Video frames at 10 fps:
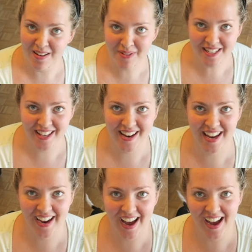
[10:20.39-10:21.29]
Happy
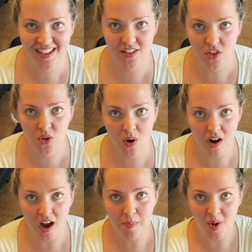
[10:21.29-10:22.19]
Sunday, guys. You
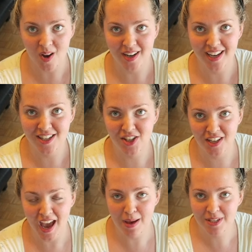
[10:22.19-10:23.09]
are up on a
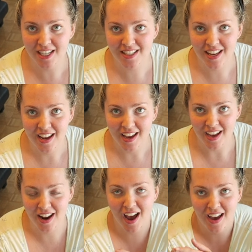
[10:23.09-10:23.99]
kitchen cabinet,
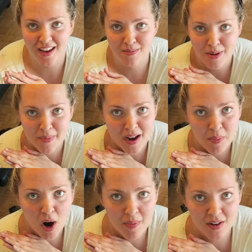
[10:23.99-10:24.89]
and I am in my
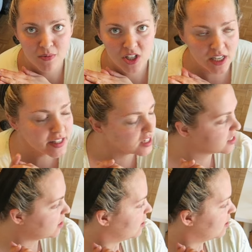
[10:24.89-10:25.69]
apartment, which isn't